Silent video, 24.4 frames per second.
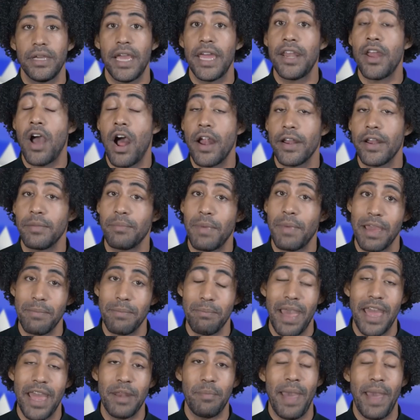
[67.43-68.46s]
An audit by
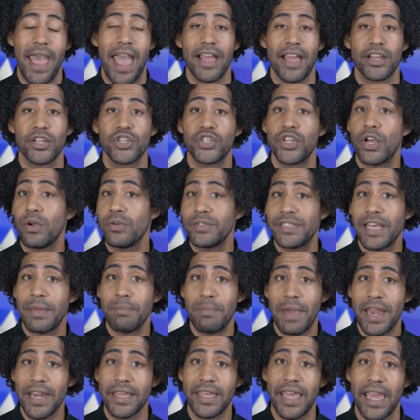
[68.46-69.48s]
MedPAC shows that
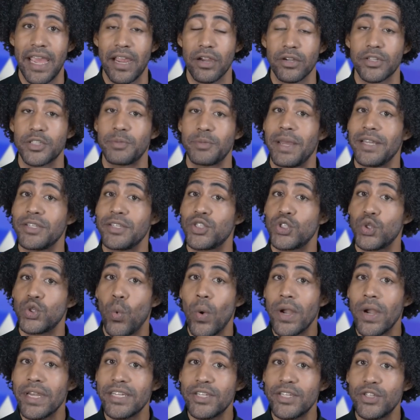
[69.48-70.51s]
Medicare spends
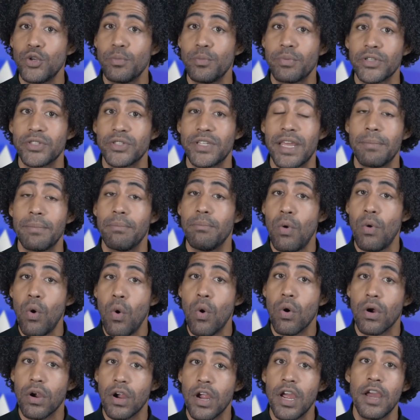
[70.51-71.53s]
22%
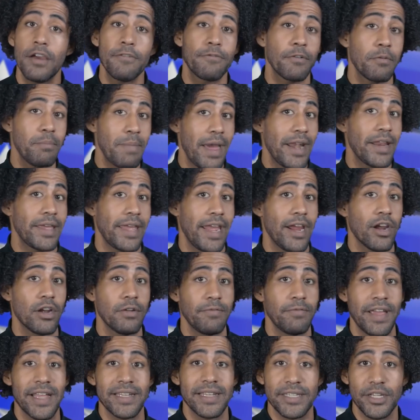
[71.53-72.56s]
more for Medicare
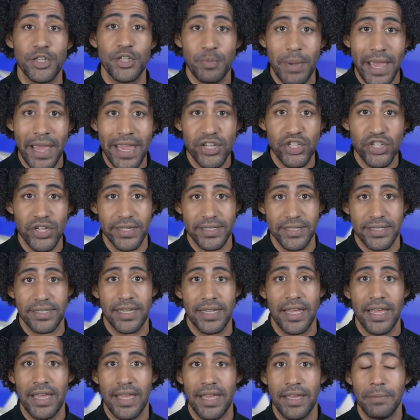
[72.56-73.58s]
Advantage patients,
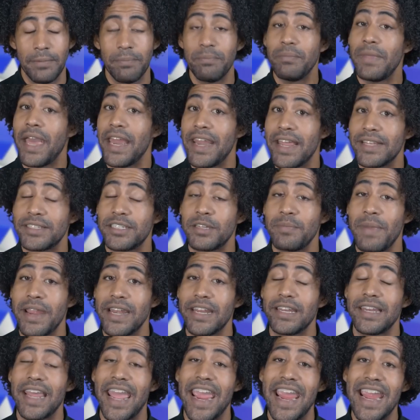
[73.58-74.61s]
an
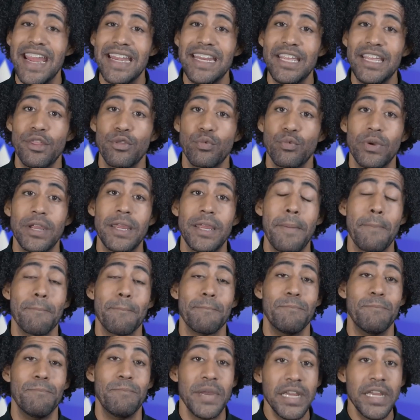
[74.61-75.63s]
estimated $83
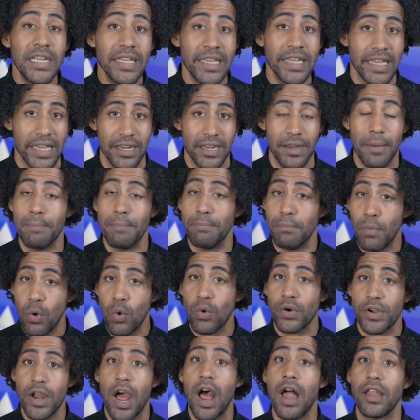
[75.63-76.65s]
billion
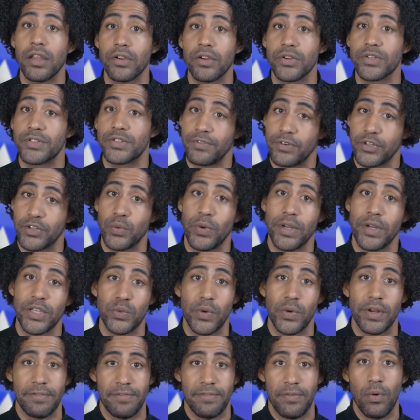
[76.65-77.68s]
more dollars for
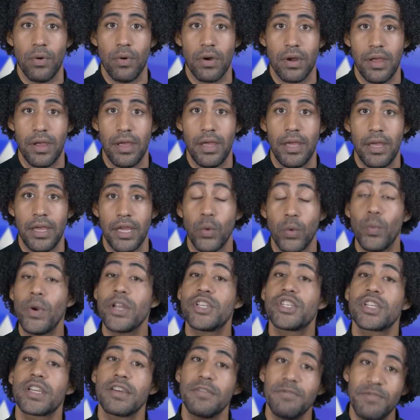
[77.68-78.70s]
2024,
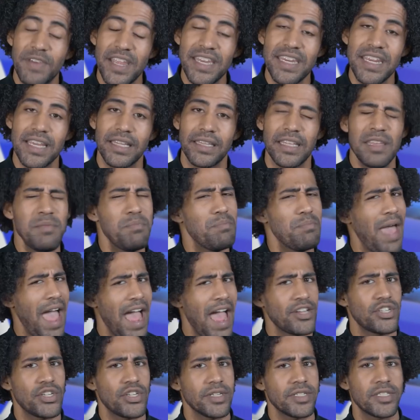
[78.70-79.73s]
which conveniently
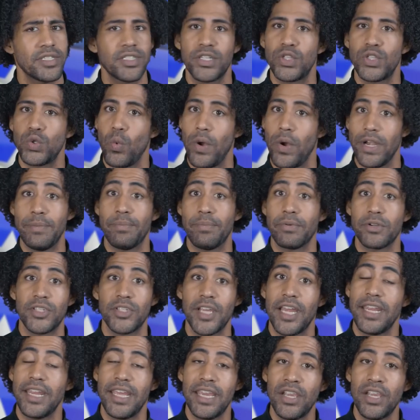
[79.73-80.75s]
matches the
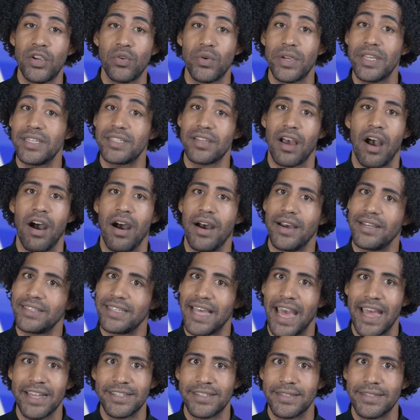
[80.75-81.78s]
20% increase Oz
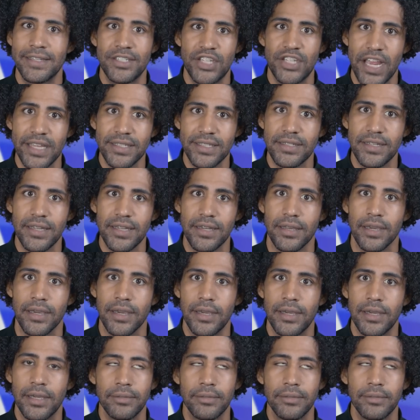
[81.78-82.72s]
had suggested.